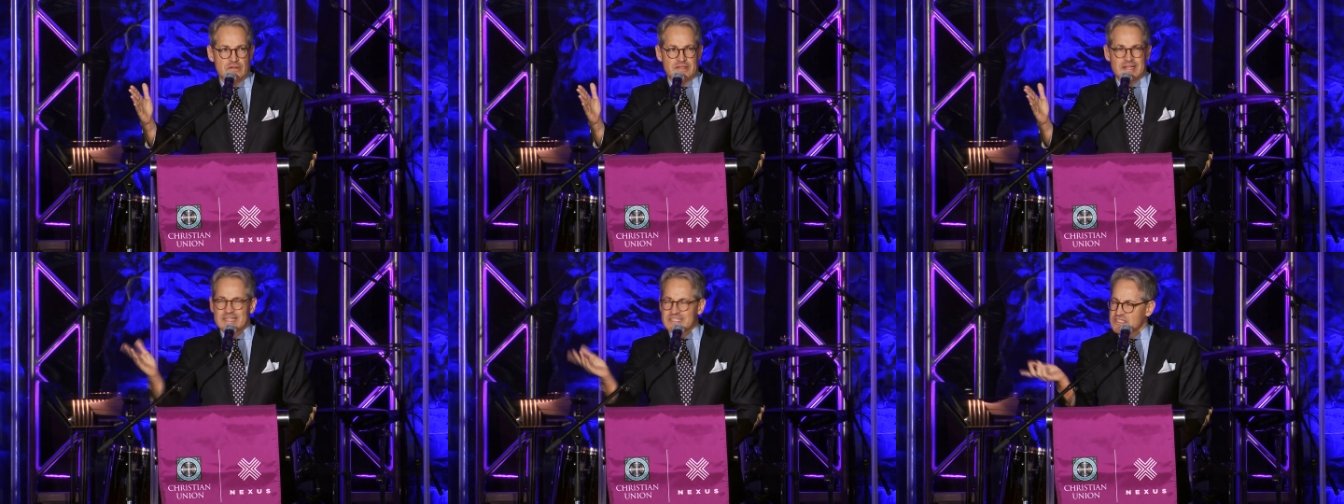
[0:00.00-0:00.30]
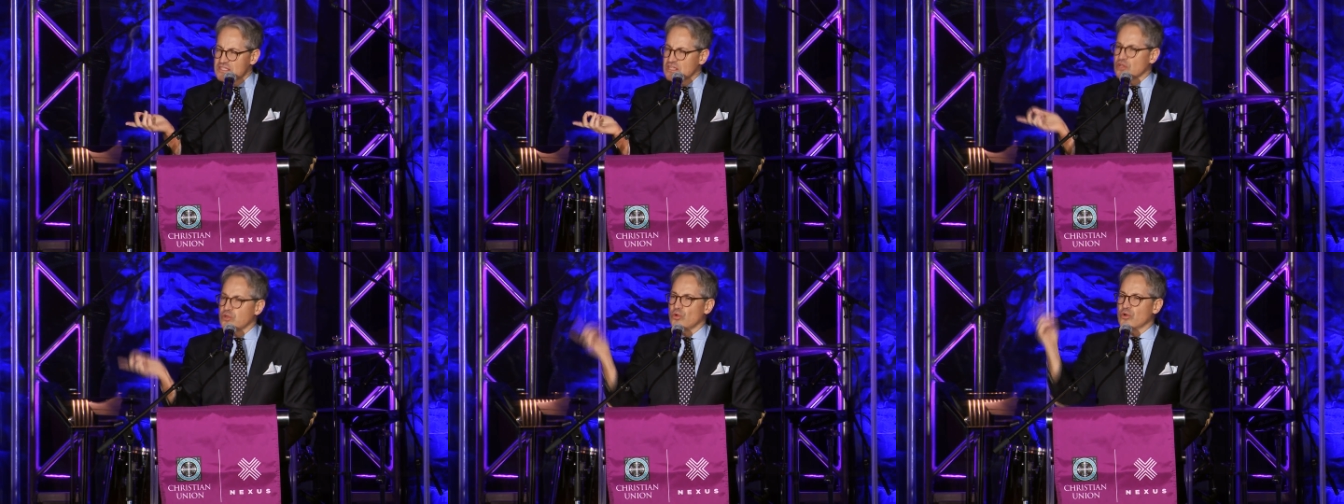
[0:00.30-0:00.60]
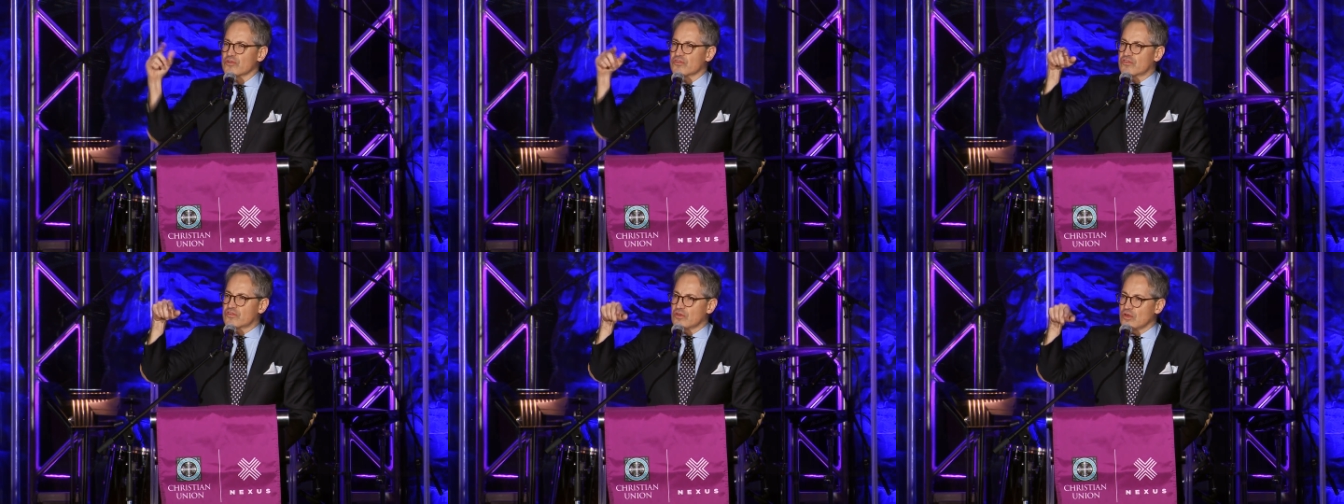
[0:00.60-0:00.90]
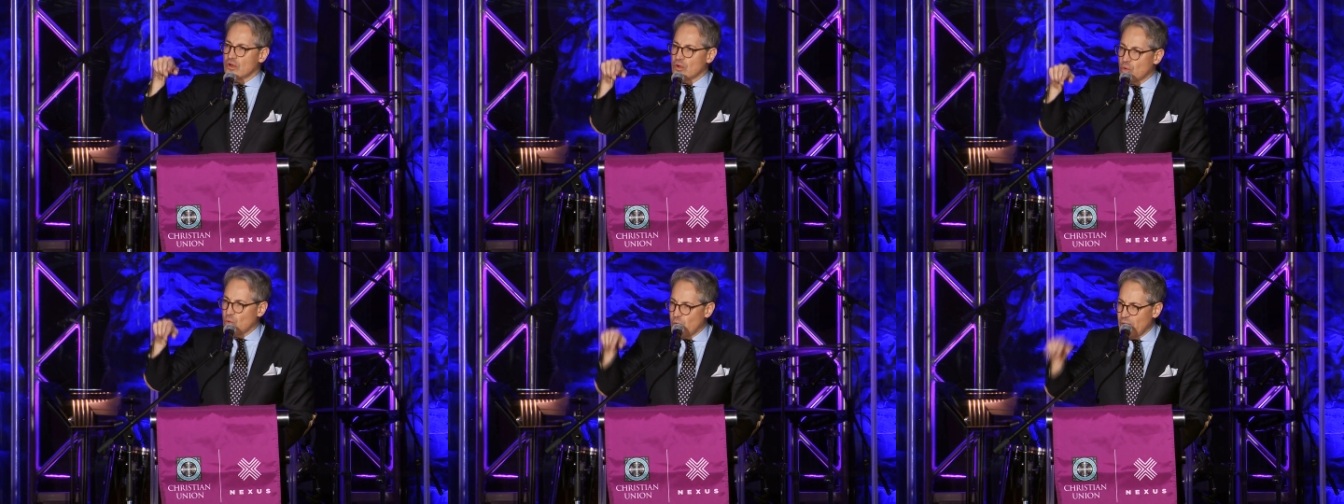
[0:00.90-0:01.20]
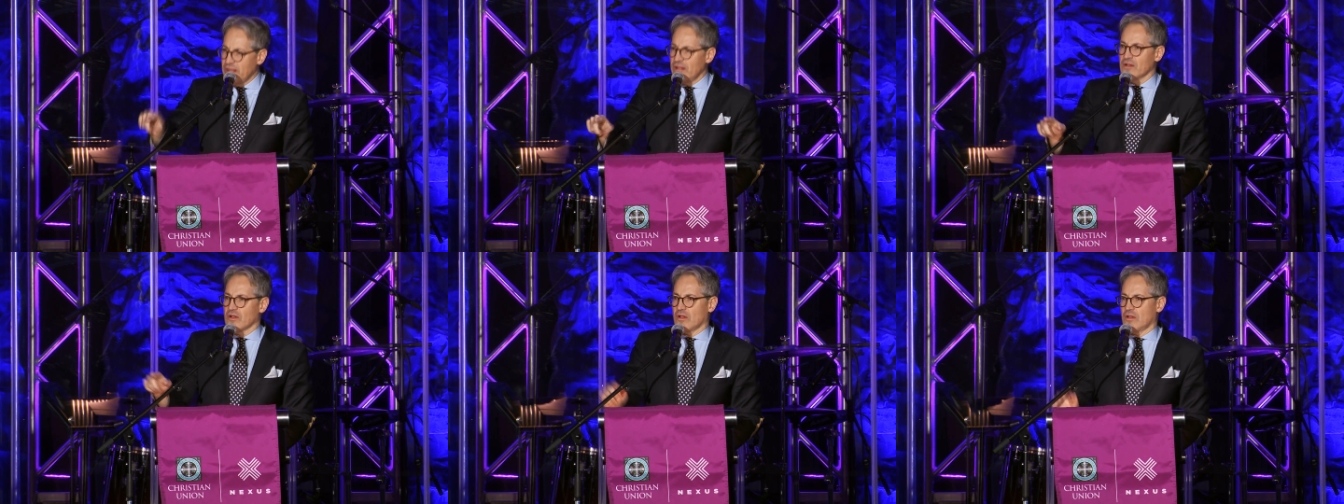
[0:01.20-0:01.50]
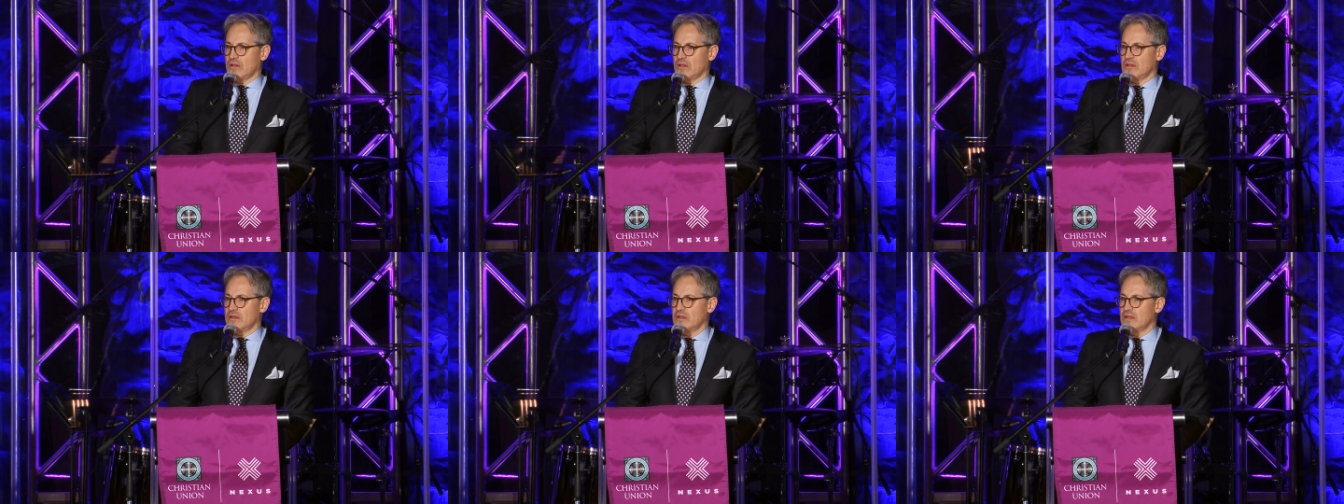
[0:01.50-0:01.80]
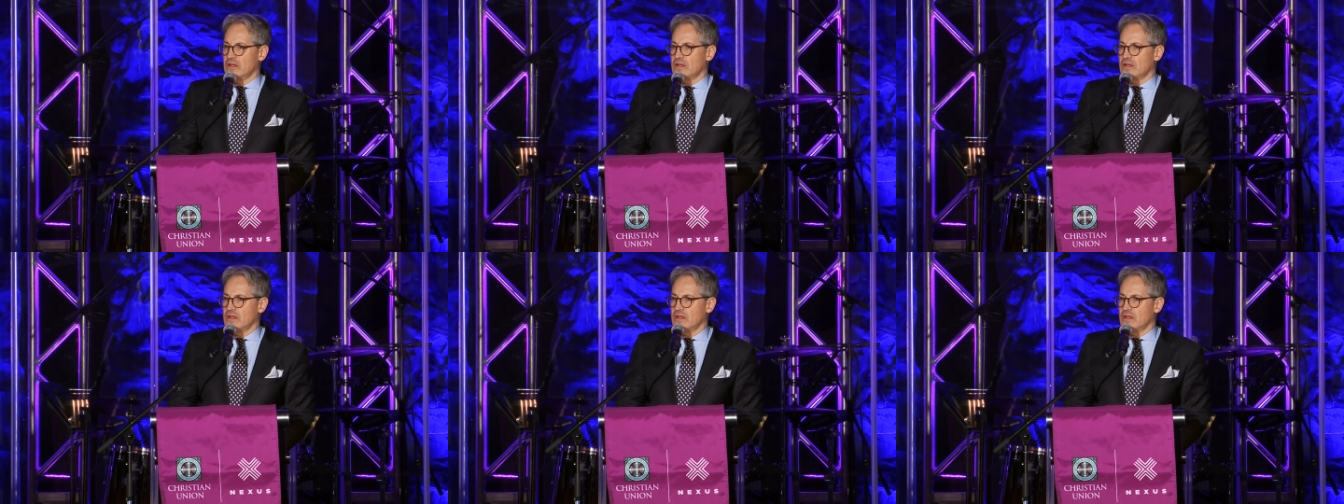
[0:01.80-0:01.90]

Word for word: That's the Lord's will.